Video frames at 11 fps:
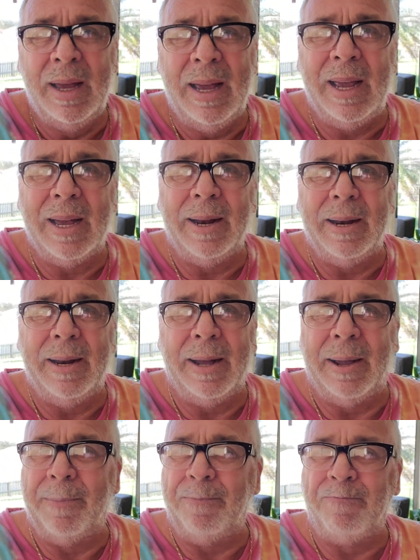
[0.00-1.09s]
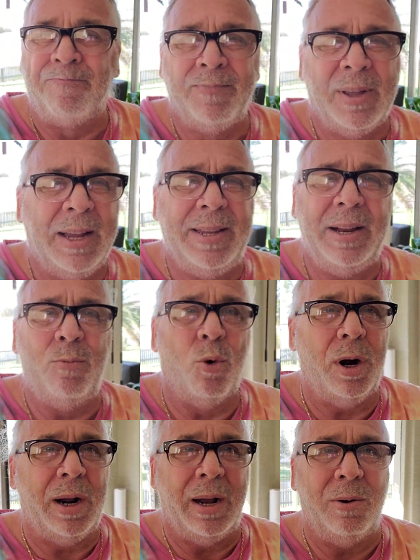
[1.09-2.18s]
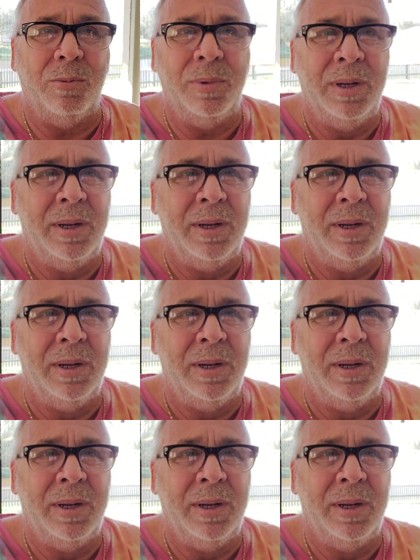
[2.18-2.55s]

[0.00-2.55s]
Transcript: and it didn't work out.